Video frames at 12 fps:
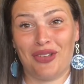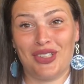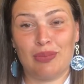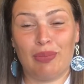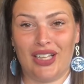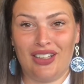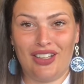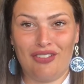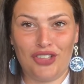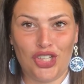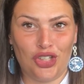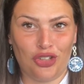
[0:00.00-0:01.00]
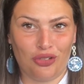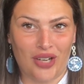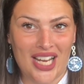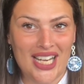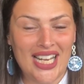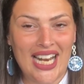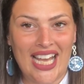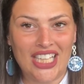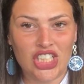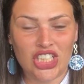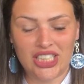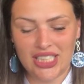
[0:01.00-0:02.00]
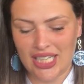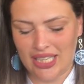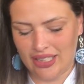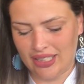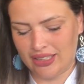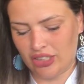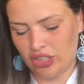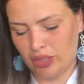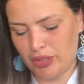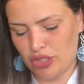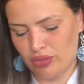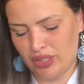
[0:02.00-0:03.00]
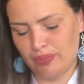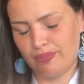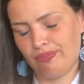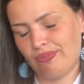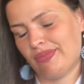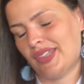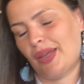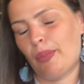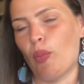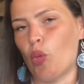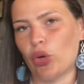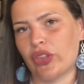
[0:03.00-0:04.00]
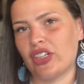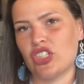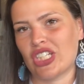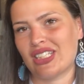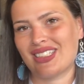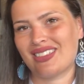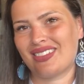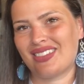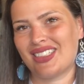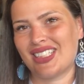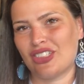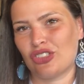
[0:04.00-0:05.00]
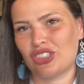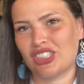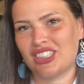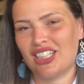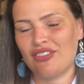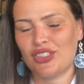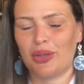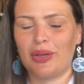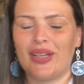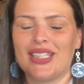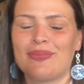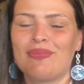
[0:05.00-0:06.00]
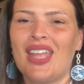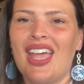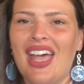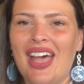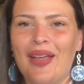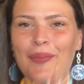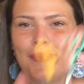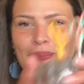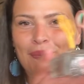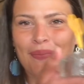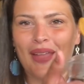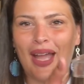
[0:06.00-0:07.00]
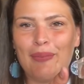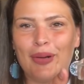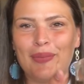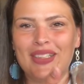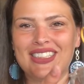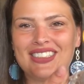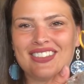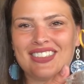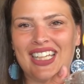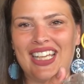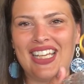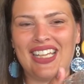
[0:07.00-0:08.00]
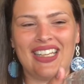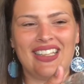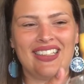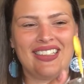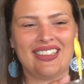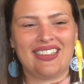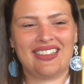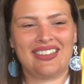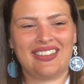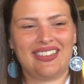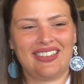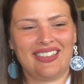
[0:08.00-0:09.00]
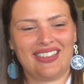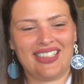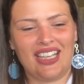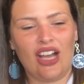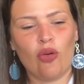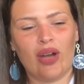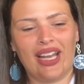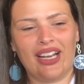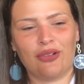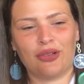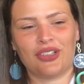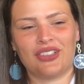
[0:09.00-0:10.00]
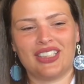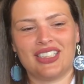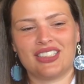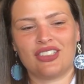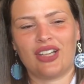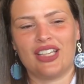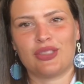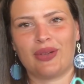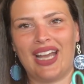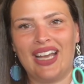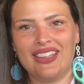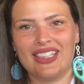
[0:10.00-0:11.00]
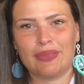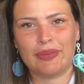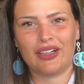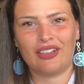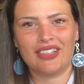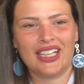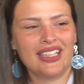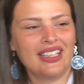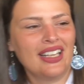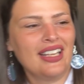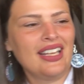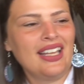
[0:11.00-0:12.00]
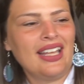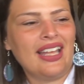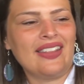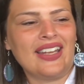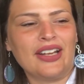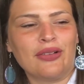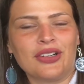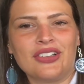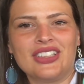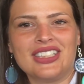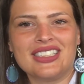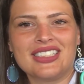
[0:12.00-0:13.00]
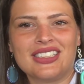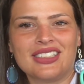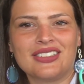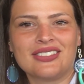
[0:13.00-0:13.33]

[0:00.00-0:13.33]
It's Bella Love Curated actually, and like they're going to be doing more than just scissors and stuff. So anyways, I put my scissors in the, oh, and I ordered these. Okay, so I had this pair already, and then I ordered these 2.